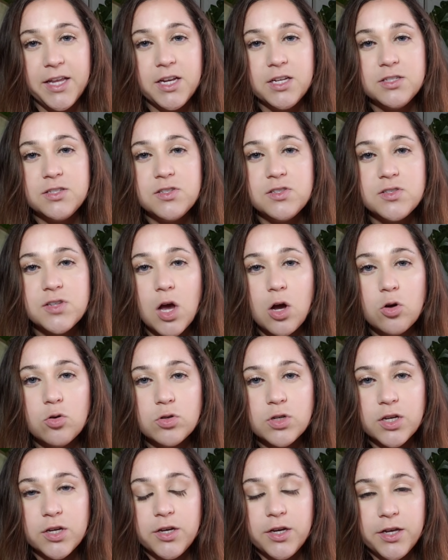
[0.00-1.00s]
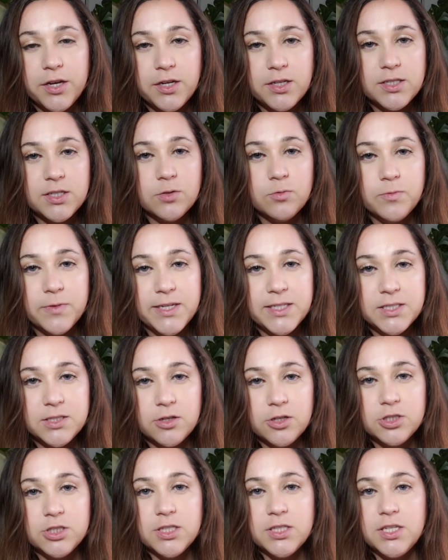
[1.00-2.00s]
It is so good to
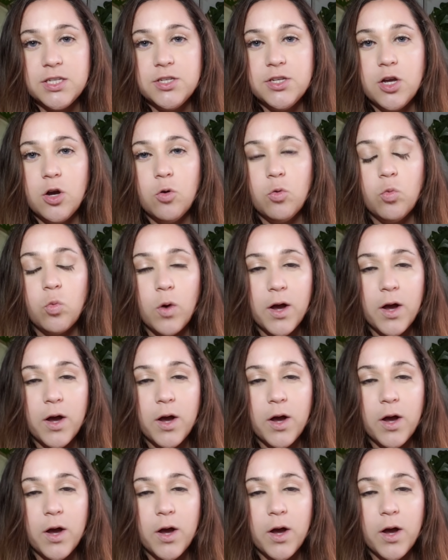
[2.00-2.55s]
research and to know